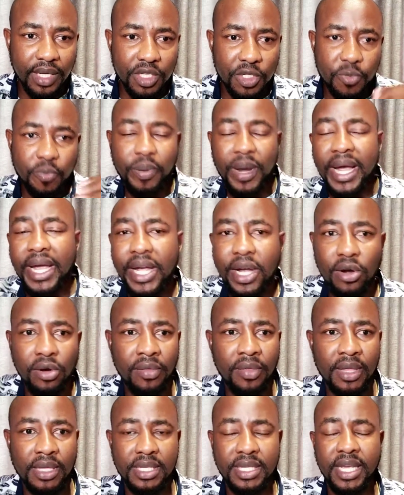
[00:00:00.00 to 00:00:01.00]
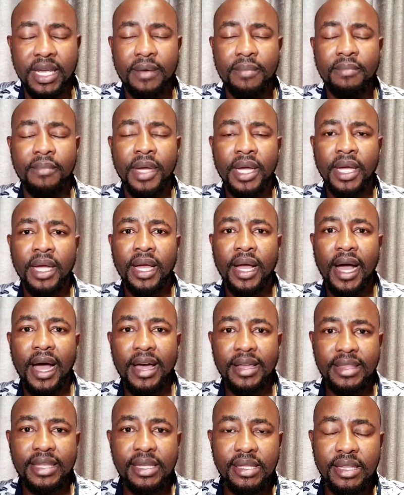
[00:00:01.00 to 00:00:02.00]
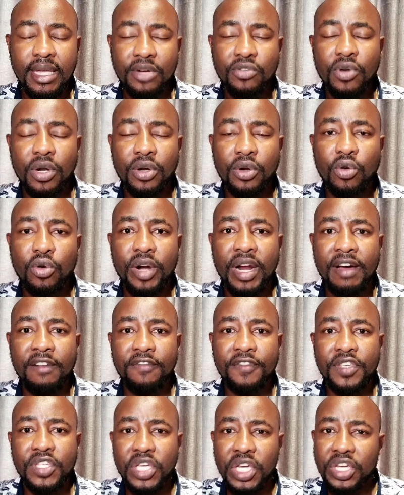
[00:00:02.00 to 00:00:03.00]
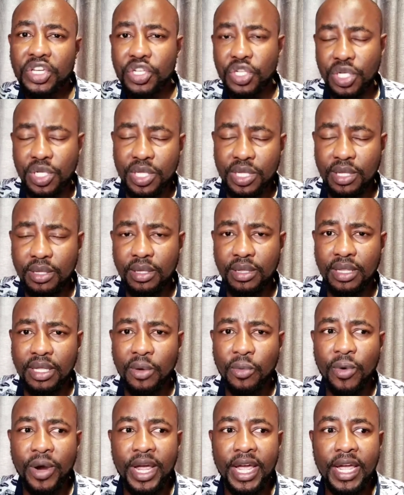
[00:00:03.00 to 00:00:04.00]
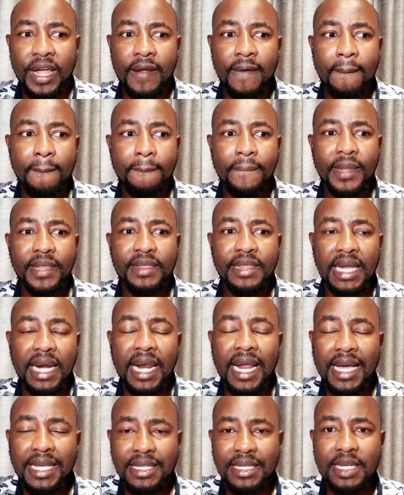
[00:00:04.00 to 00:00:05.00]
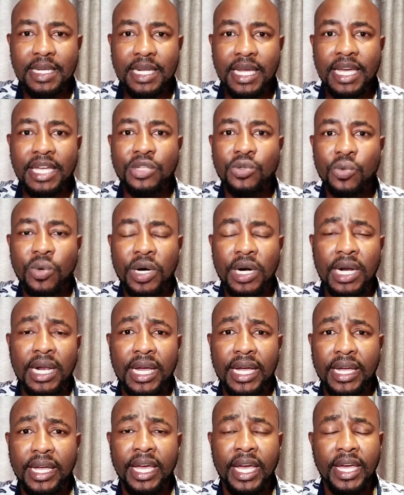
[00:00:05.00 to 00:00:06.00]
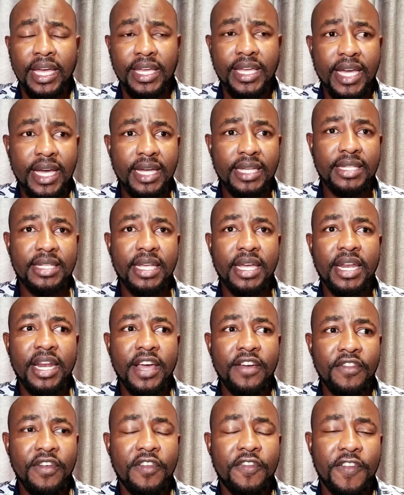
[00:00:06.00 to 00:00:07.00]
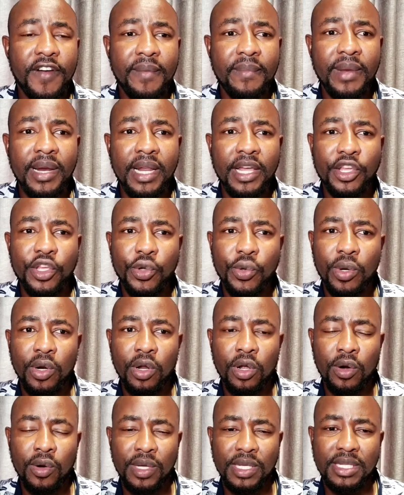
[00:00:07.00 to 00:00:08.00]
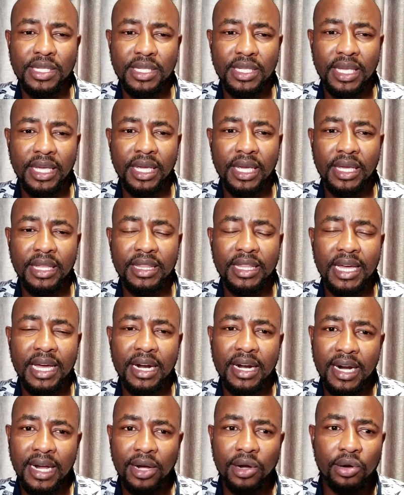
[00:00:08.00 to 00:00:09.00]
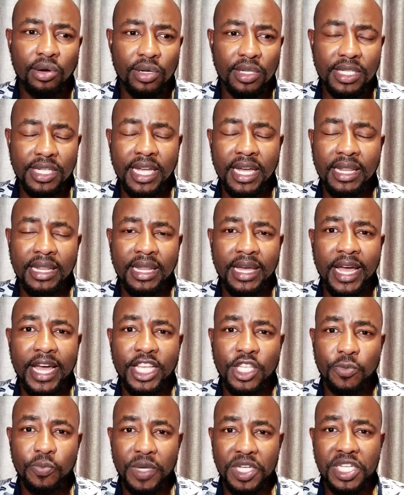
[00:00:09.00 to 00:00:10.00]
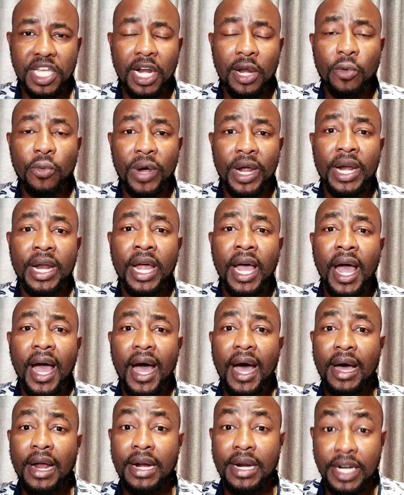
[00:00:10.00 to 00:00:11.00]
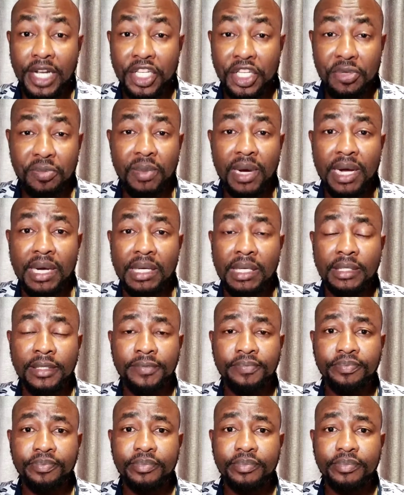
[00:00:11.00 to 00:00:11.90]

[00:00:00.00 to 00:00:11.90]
spike on the same. I think that one could have changed the way the last days were like. Yes, in every family you will always see their wrangles here and there, especially when a rich man